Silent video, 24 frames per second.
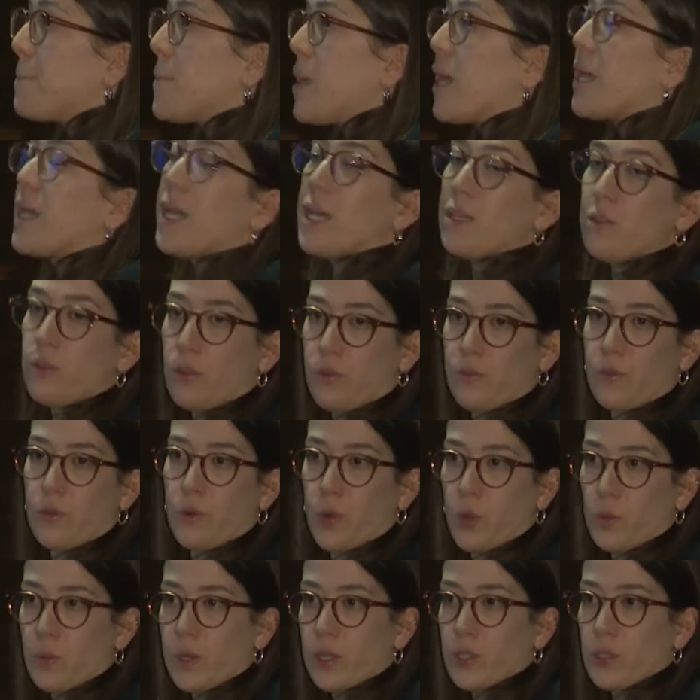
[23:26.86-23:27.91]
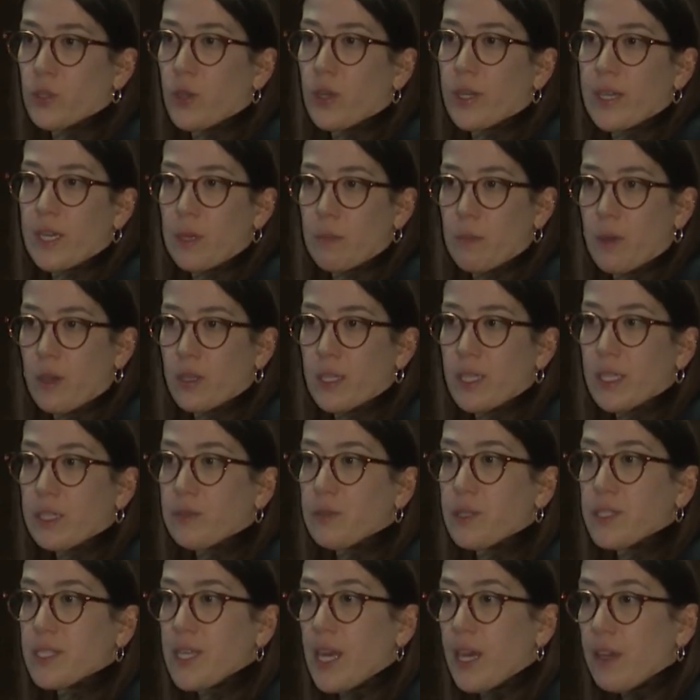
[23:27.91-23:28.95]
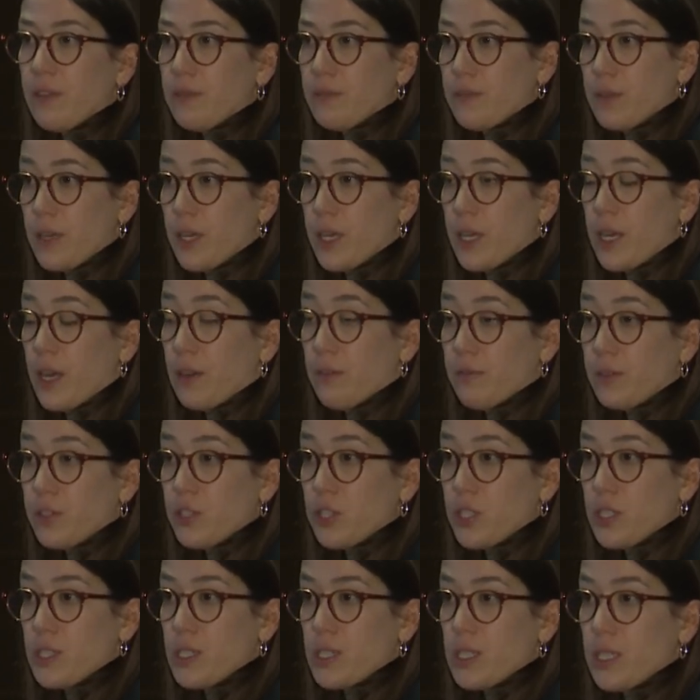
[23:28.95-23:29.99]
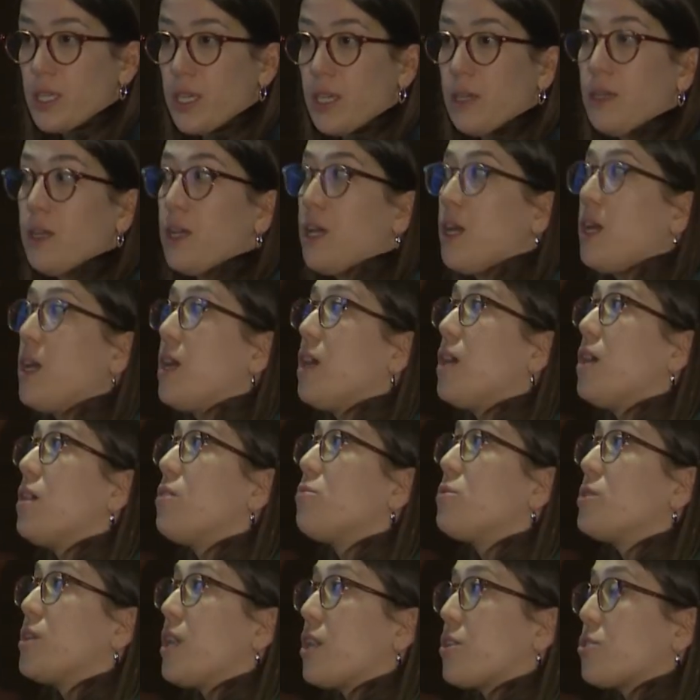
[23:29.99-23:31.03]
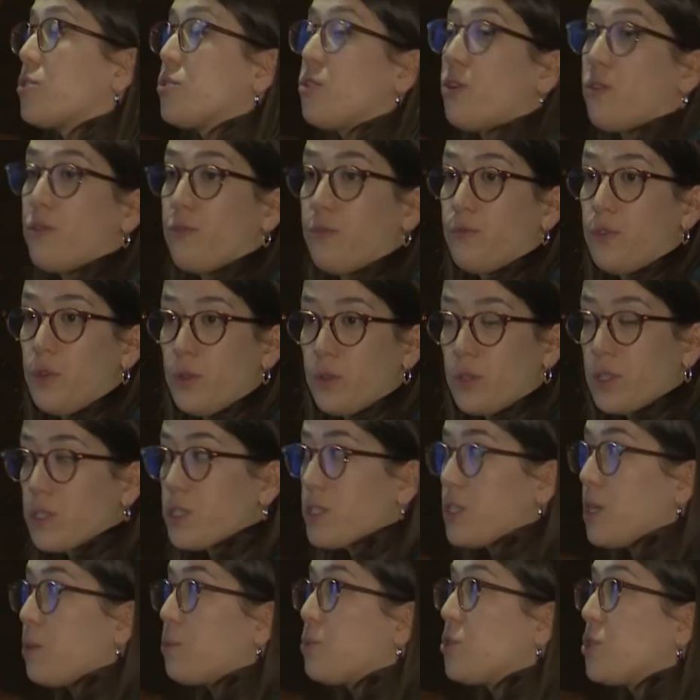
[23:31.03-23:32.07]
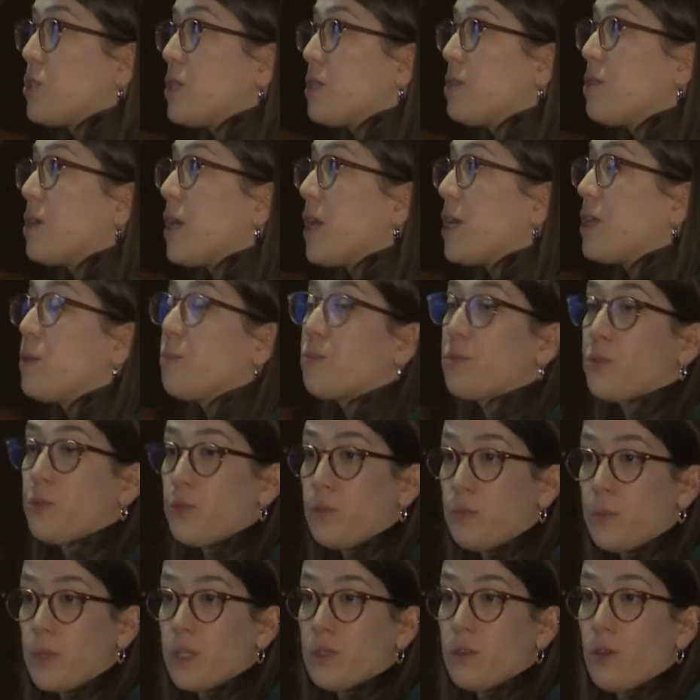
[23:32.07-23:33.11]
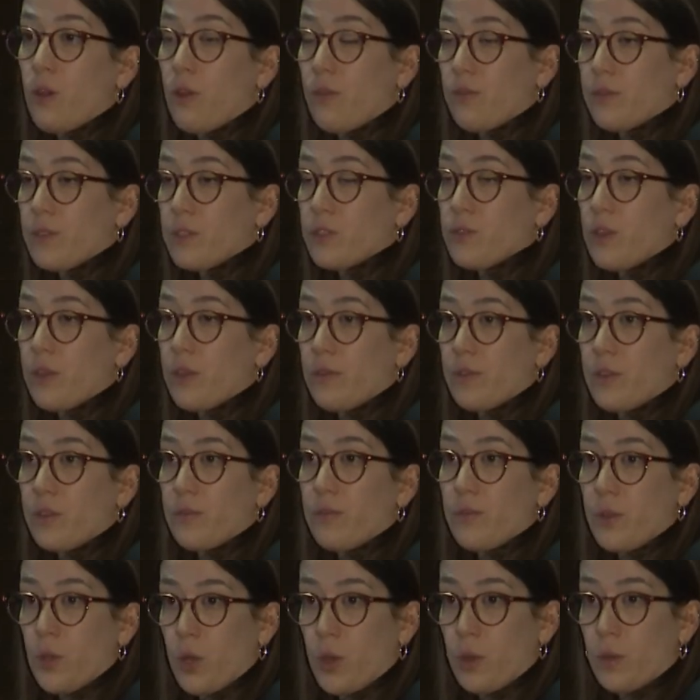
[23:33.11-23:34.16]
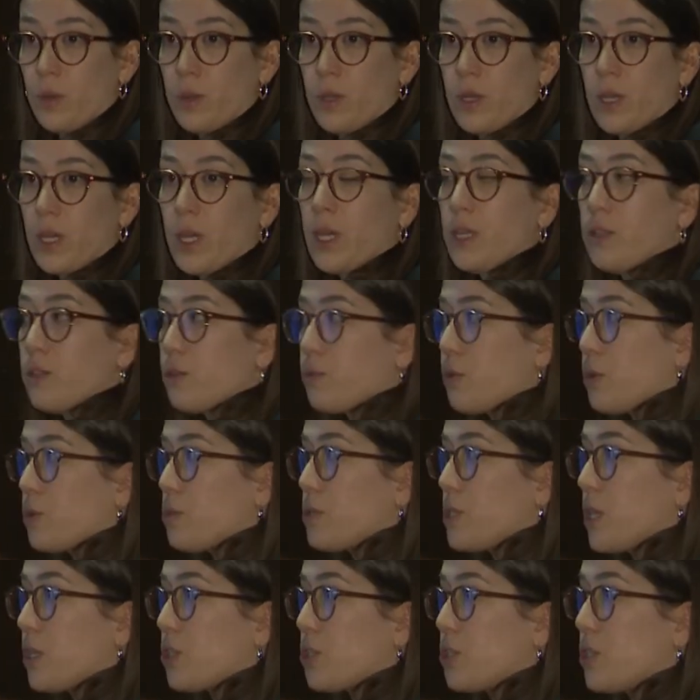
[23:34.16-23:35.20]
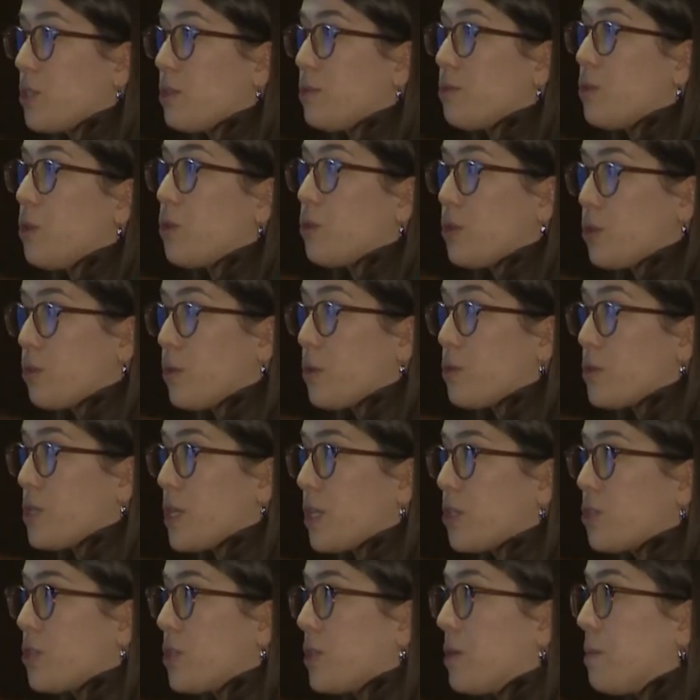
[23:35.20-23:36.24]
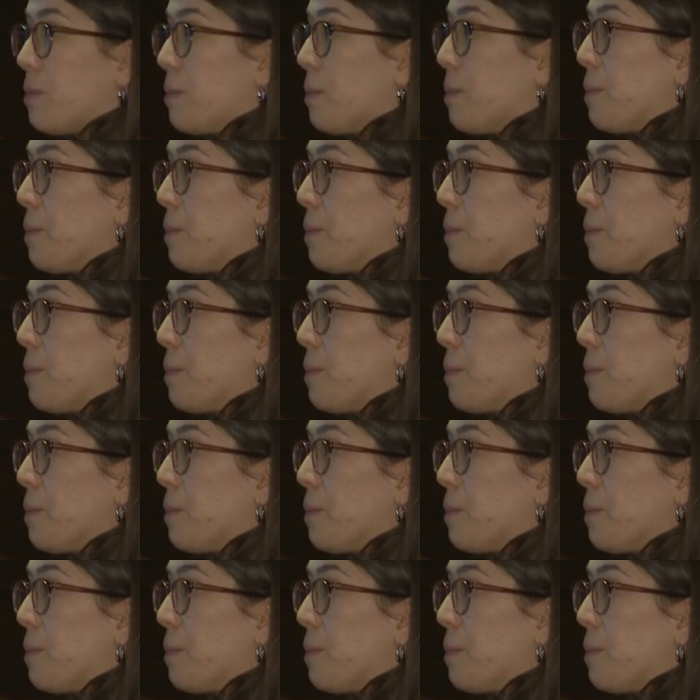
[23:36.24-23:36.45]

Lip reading: Again, overall, we're talking about increased efficiency, reduction of fuel consumption, and improvement of the traffic flow in the road section, on the road section.